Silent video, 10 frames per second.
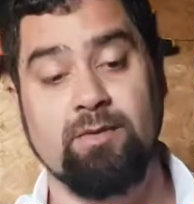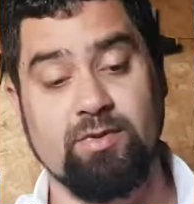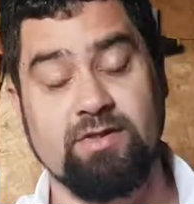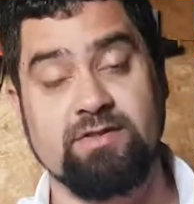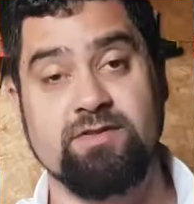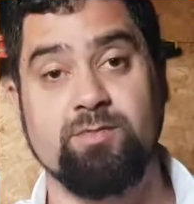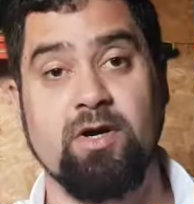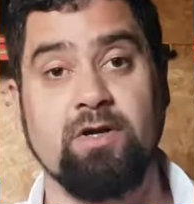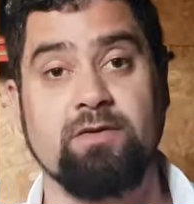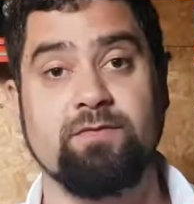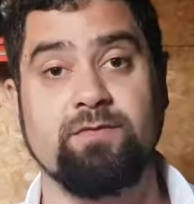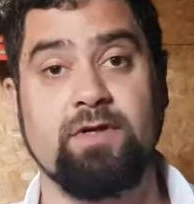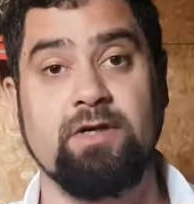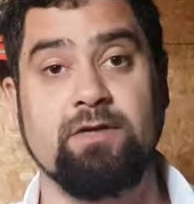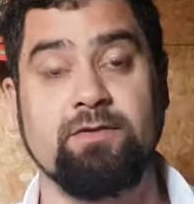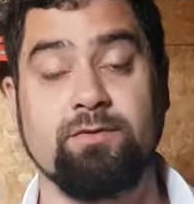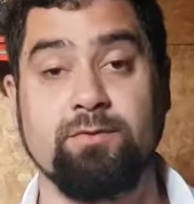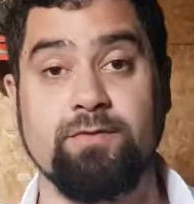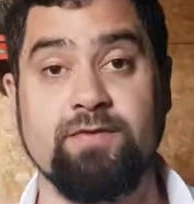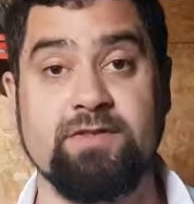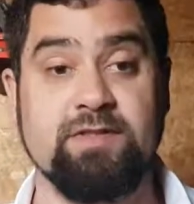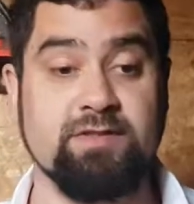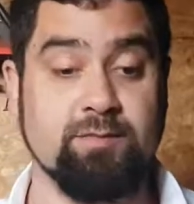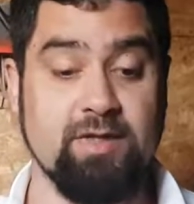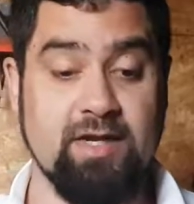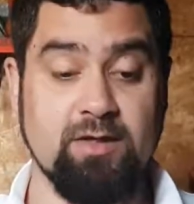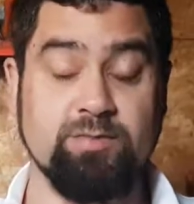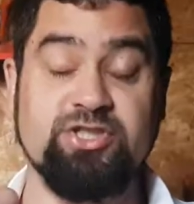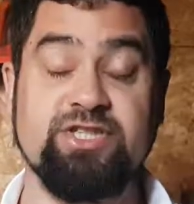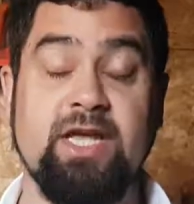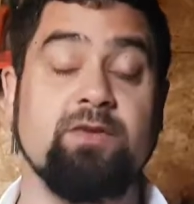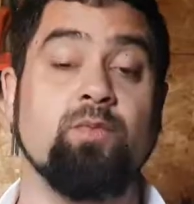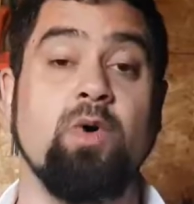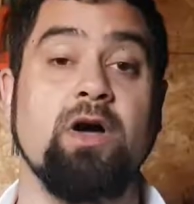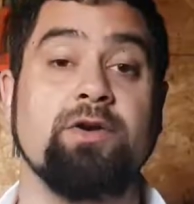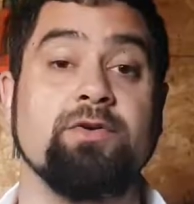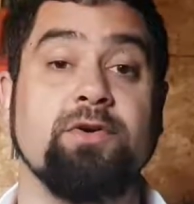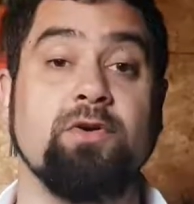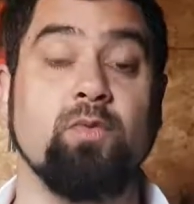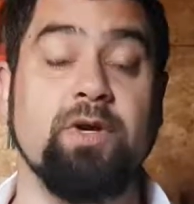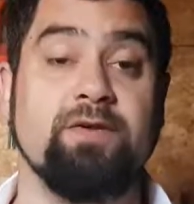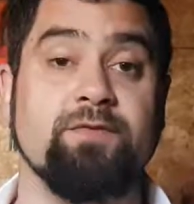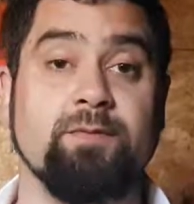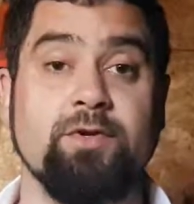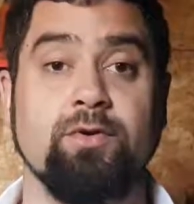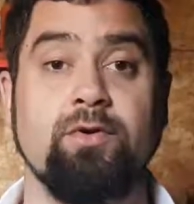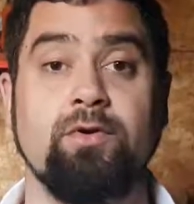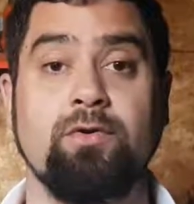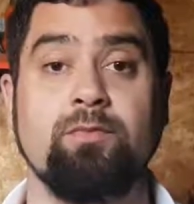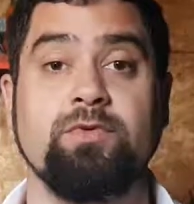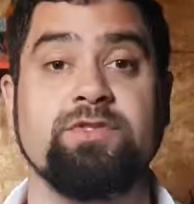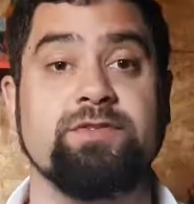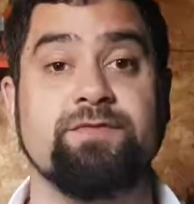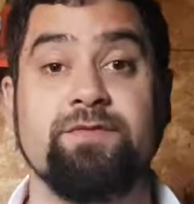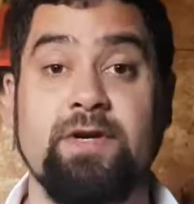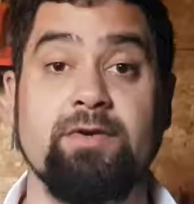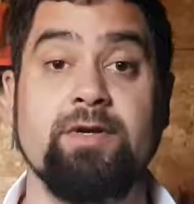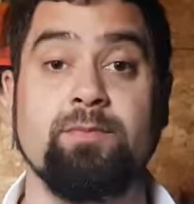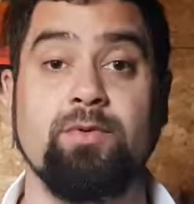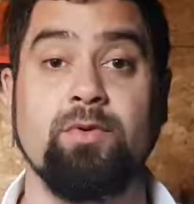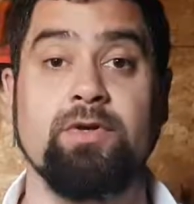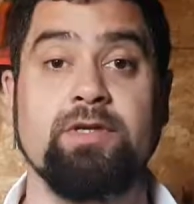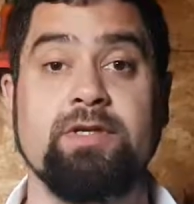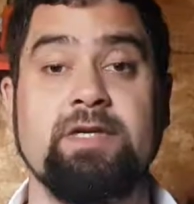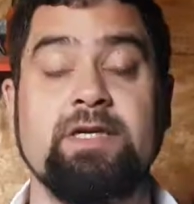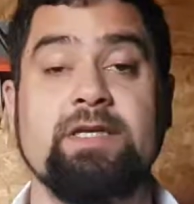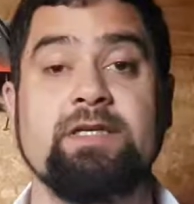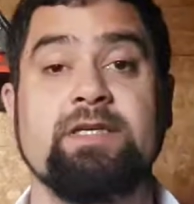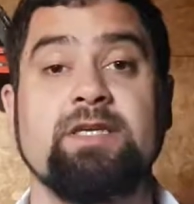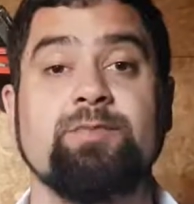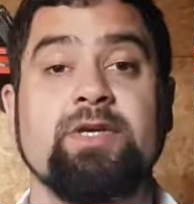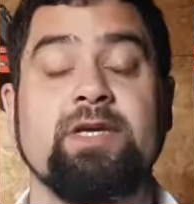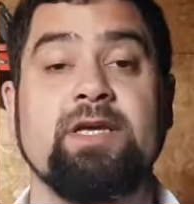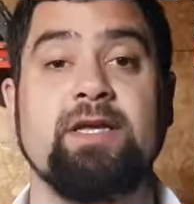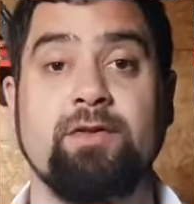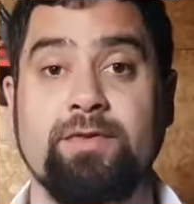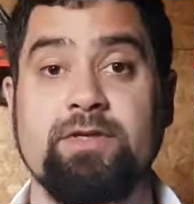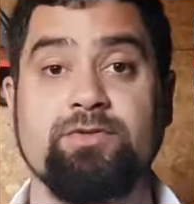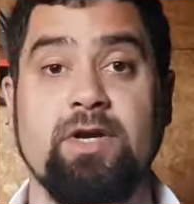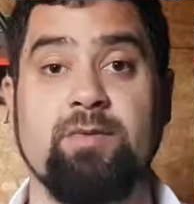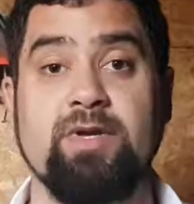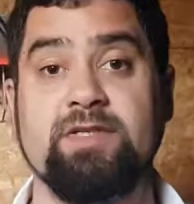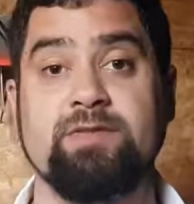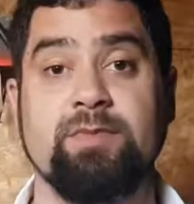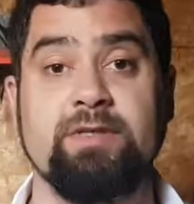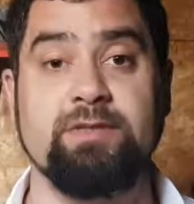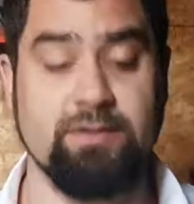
because it's part of the roofing system that helps shed water away from your home, which is very important in keeping a healthy dry basement.